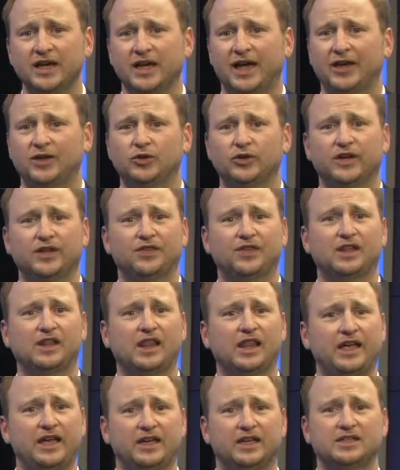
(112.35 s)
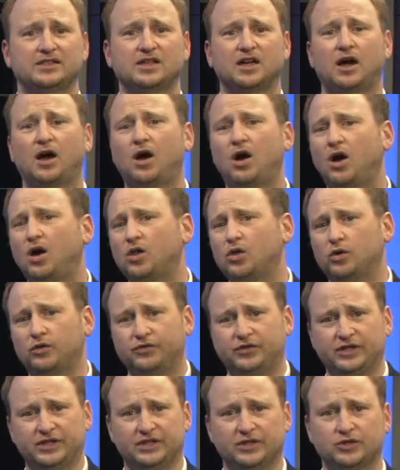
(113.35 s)
and you'll get the latest all
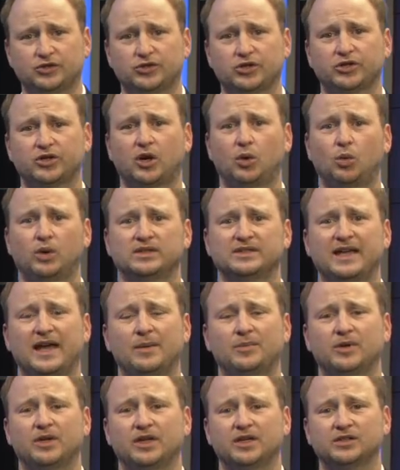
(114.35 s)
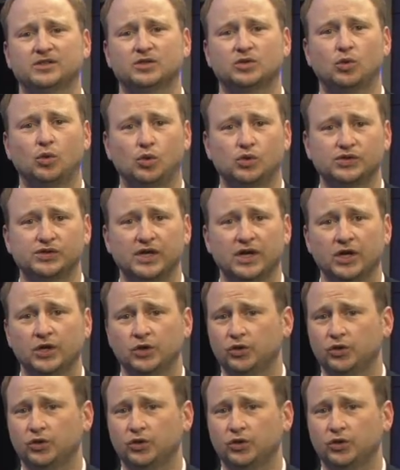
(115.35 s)
over the district on what's happening at schools.